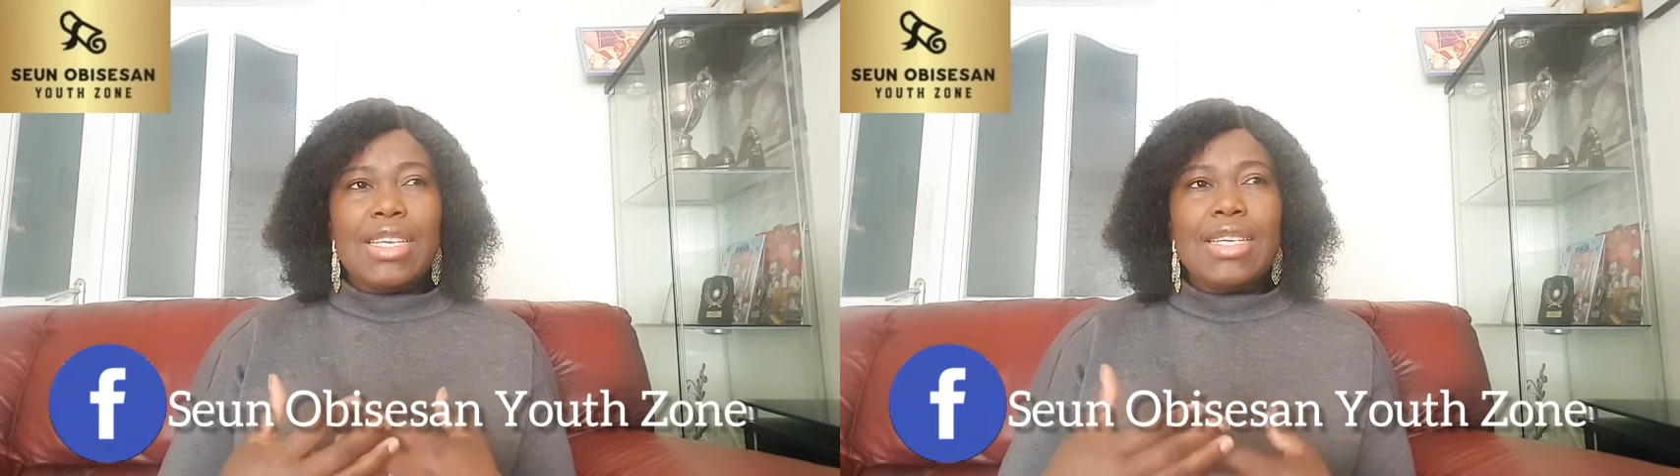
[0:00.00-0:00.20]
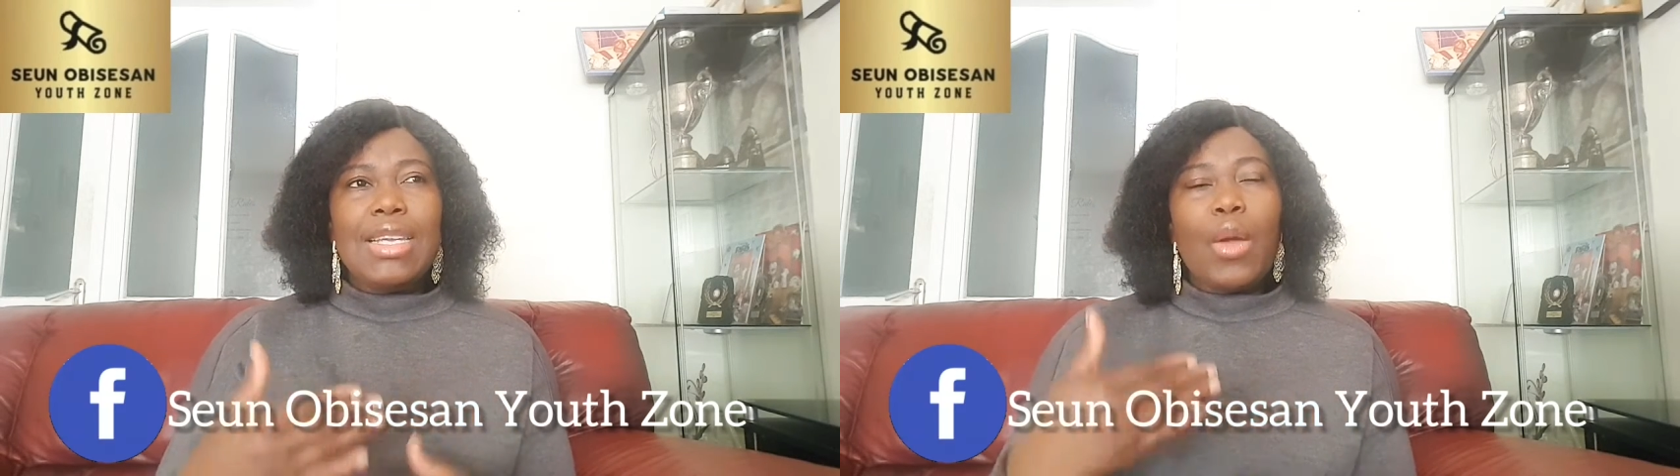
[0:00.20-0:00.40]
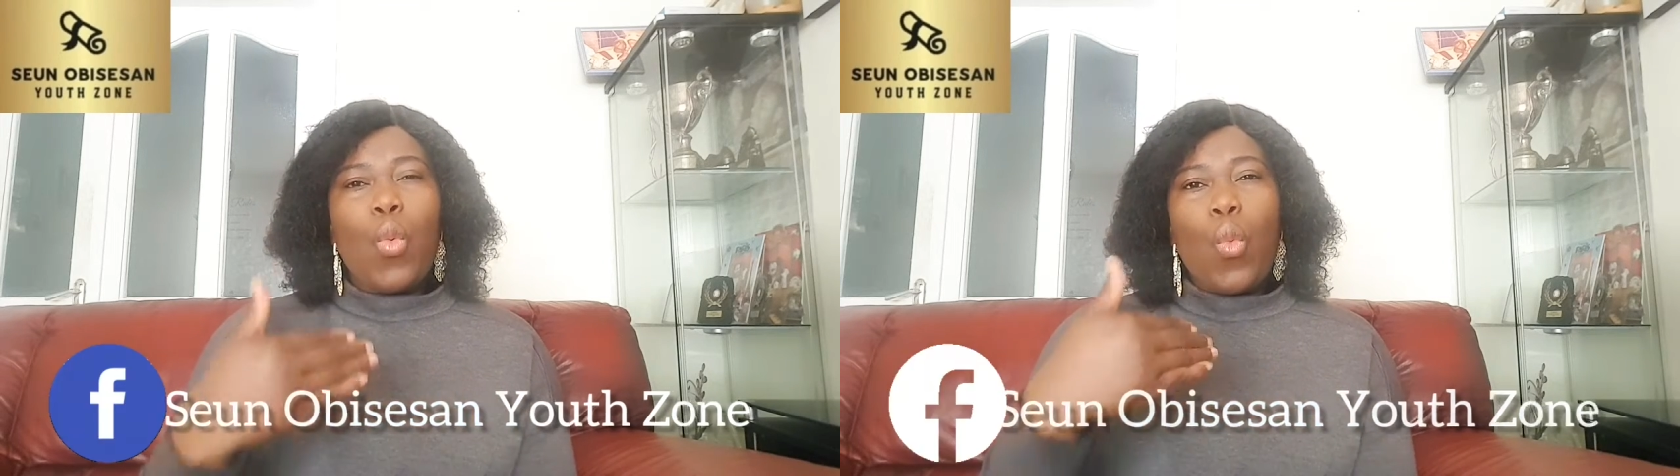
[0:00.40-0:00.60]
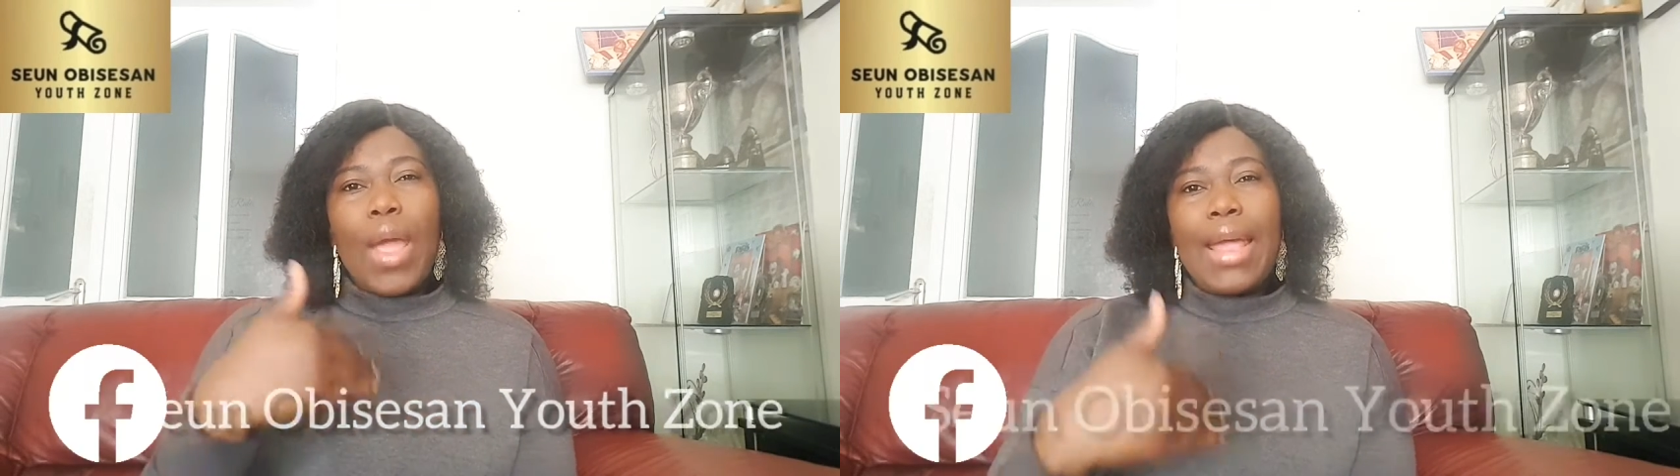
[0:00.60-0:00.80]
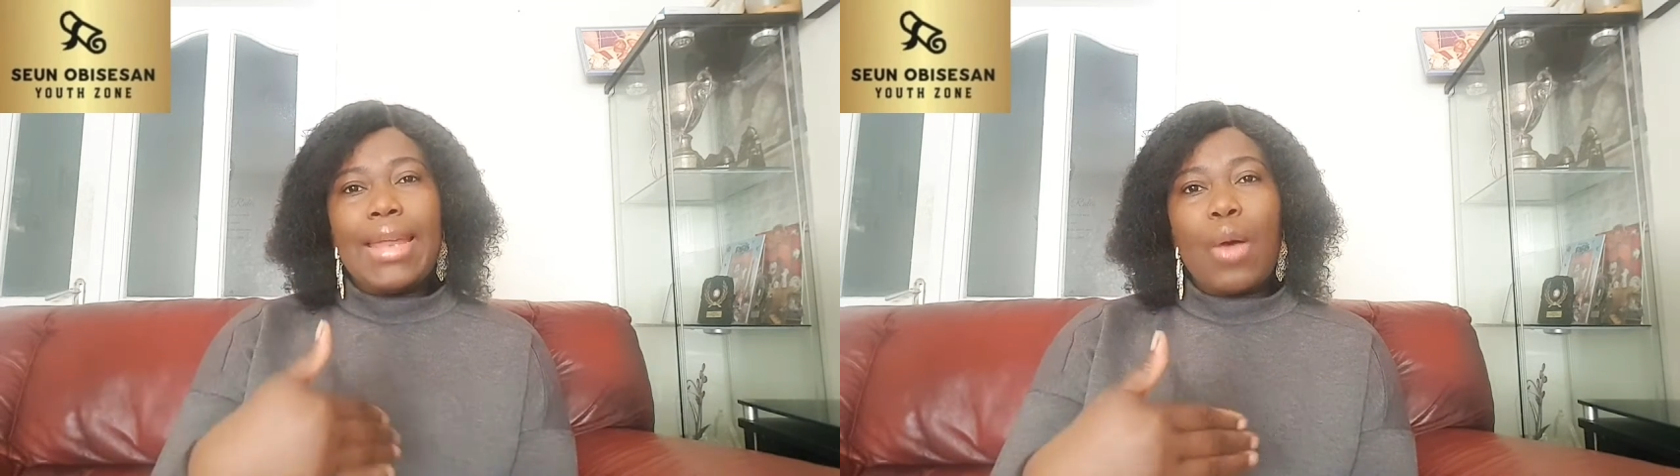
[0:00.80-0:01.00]
in a
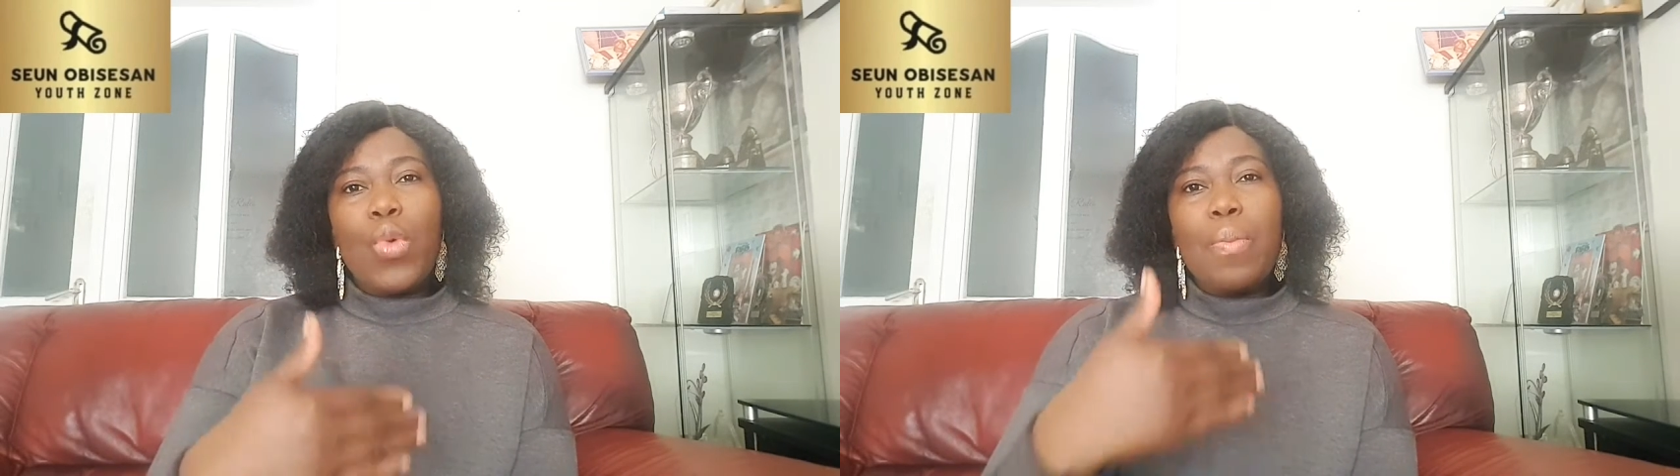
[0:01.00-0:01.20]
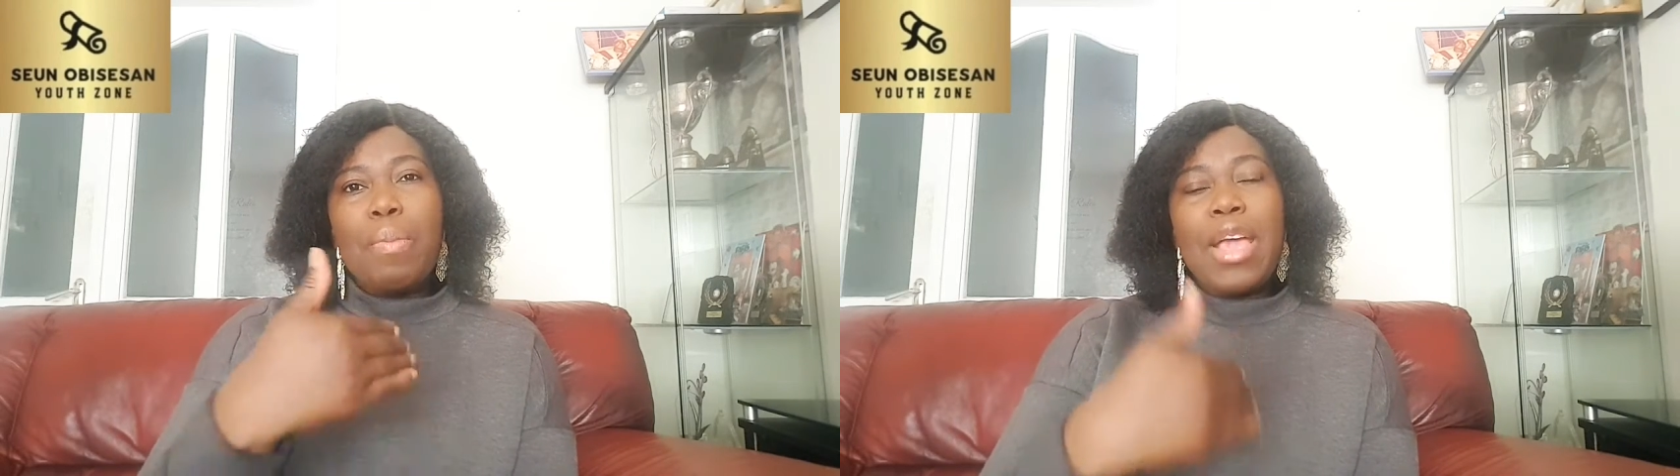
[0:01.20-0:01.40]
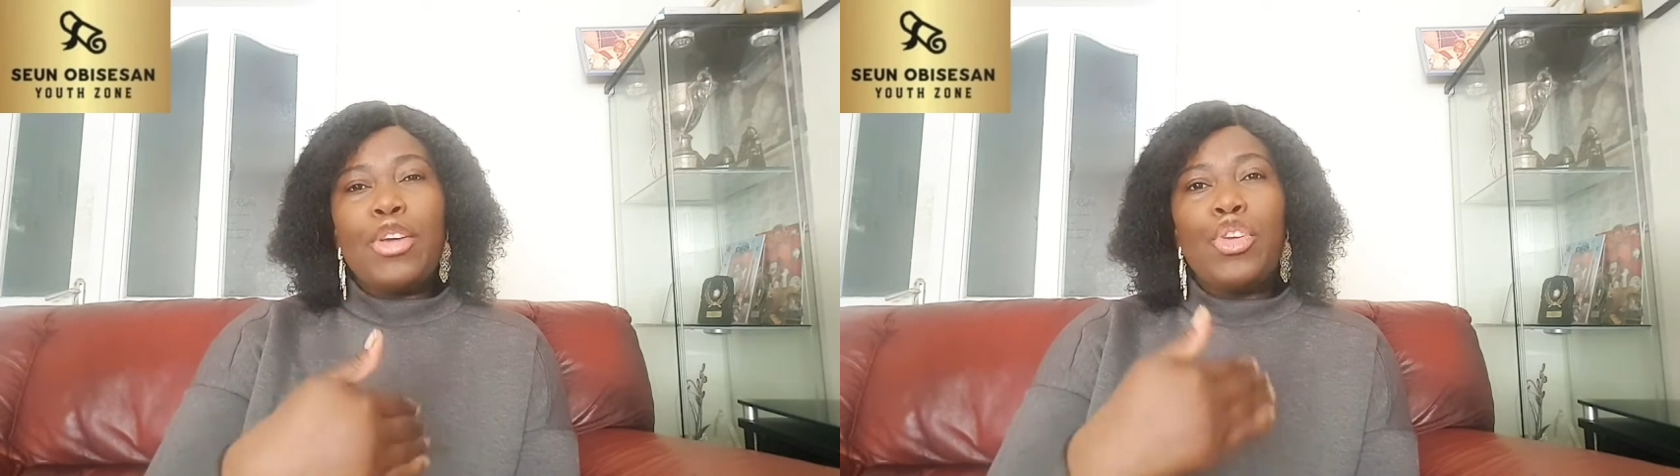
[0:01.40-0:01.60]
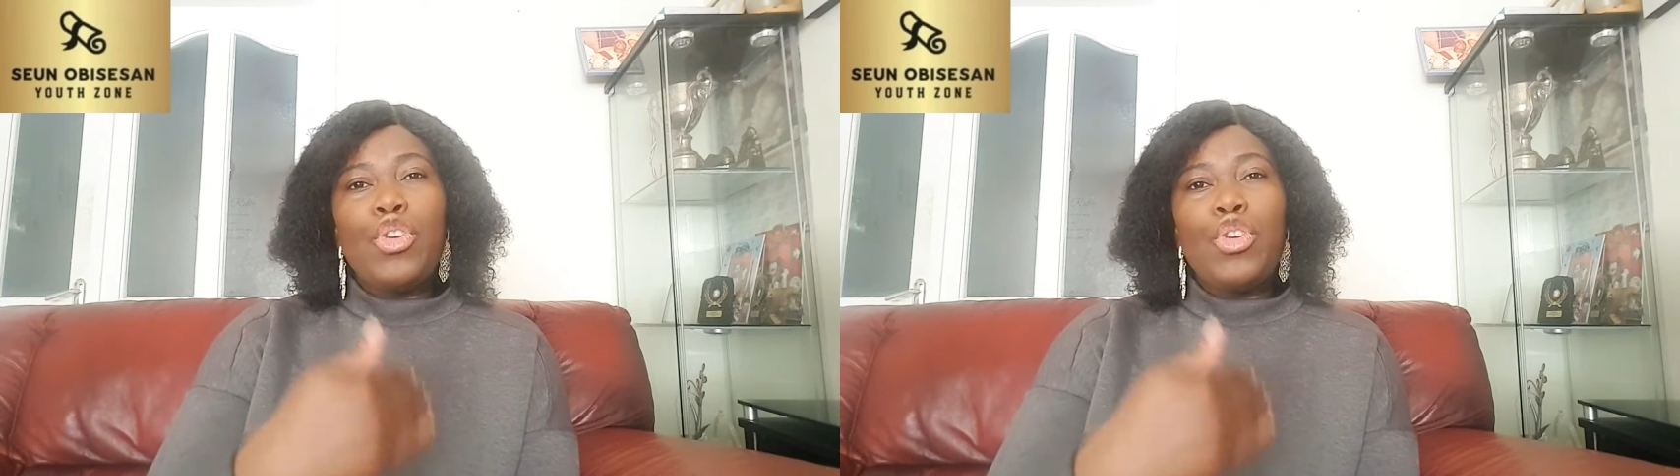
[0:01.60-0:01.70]
way that will make